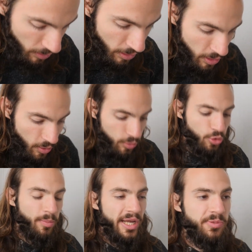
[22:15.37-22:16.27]

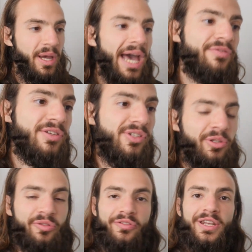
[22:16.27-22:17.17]
Which reminds me, I have to
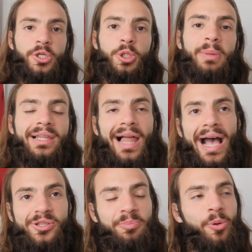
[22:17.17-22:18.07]
still finish my
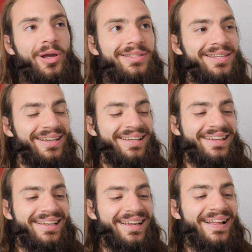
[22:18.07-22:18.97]
last point.
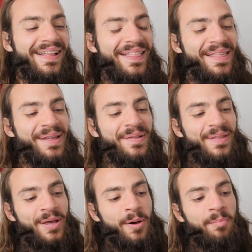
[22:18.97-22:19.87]

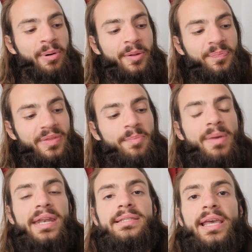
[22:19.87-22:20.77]
But
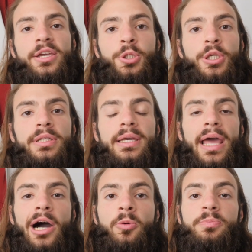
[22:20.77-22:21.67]
meditation can
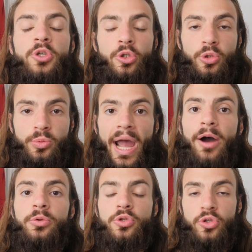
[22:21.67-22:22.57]
help to
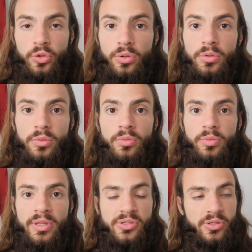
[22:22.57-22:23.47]
ground you.
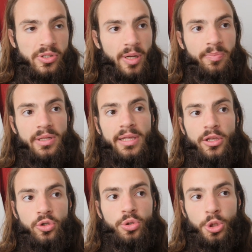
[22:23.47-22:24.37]
This is something
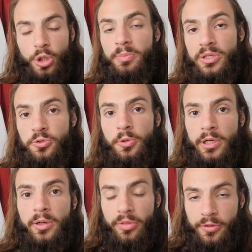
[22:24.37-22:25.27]
that you should be
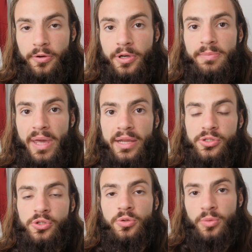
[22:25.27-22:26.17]
doing 30
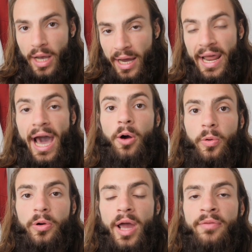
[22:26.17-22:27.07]
minutes to an
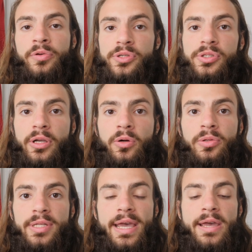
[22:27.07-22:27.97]
hour every single
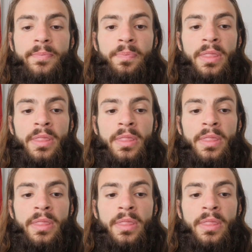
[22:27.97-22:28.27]
day,